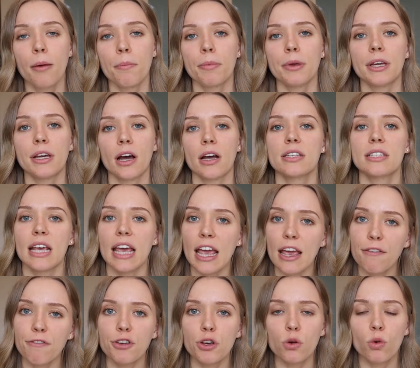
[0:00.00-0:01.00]
because
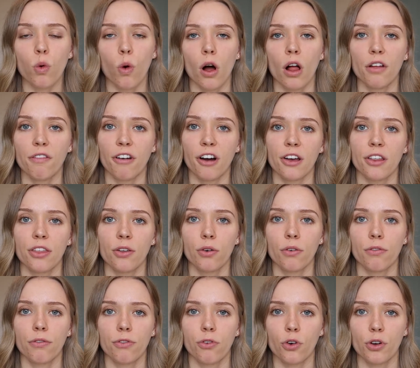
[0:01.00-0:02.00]
if you qualify
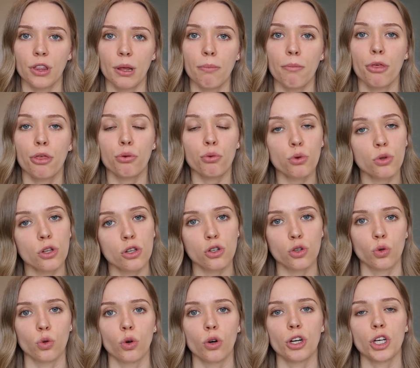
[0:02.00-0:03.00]
for them through the
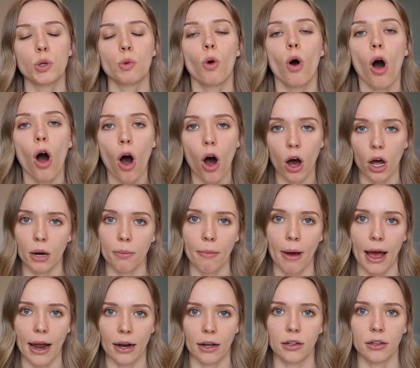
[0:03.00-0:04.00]
school, you will
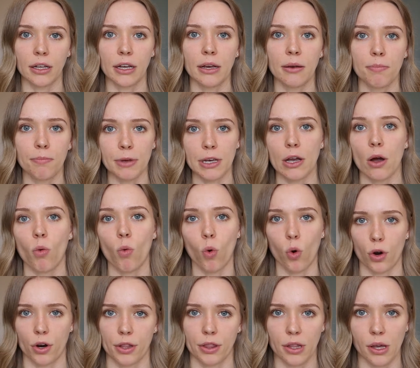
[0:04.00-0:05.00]
automatically be
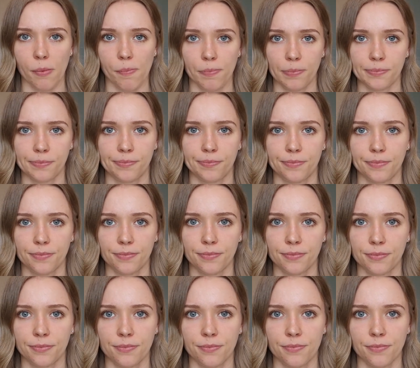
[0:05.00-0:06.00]
awarded them.
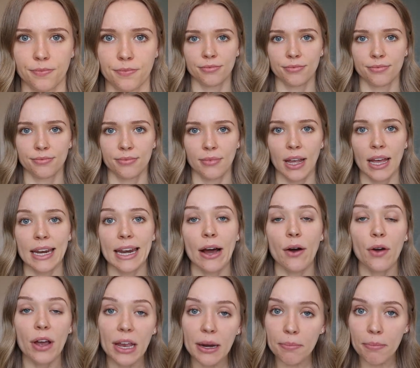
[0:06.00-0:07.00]

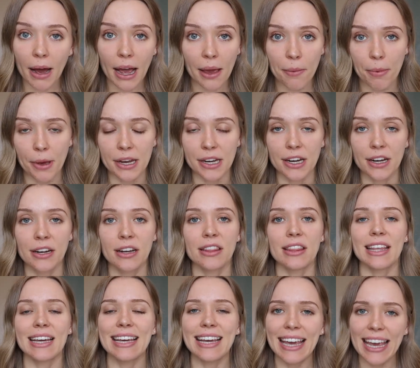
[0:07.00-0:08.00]
Now in my opinion,
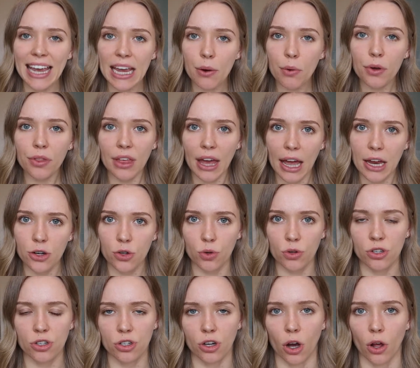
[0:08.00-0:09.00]
the key with
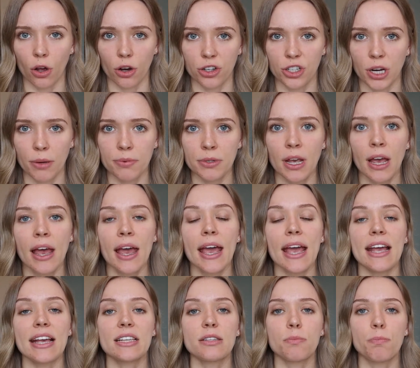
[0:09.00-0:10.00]
entrance scholarships
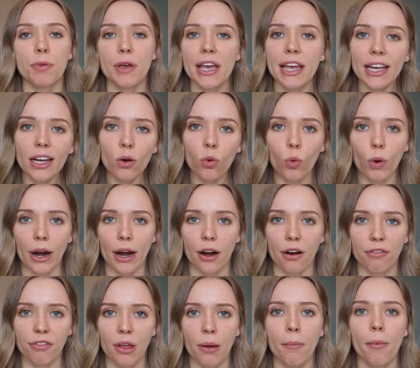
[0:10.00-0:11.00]
is being aware
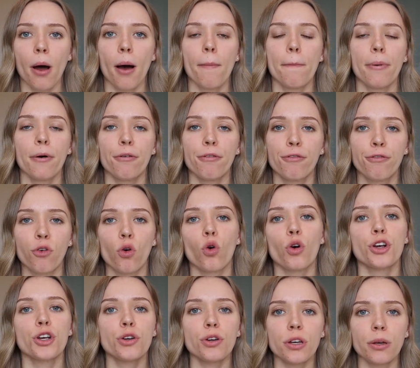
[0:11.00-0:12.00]
of them
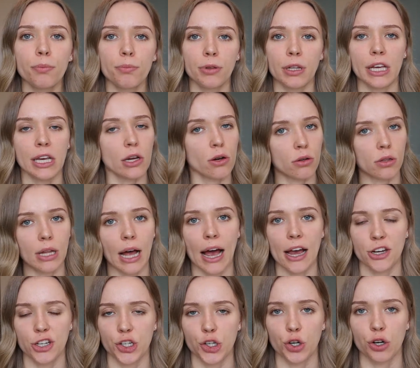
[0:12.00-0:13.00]
before you complete your
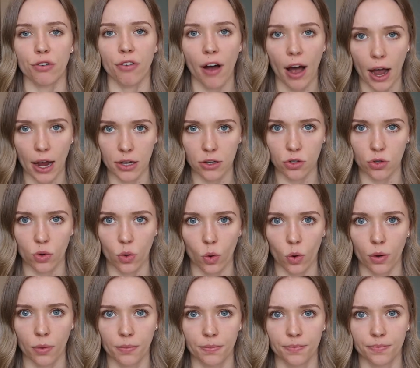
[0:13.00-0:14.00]
last year of high
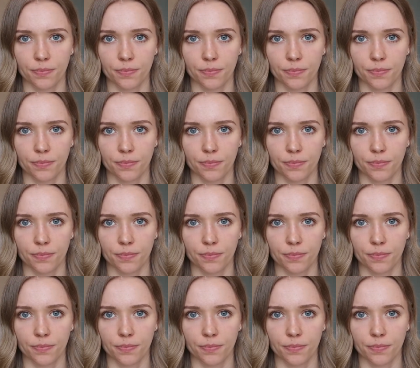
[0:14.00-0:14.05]
school.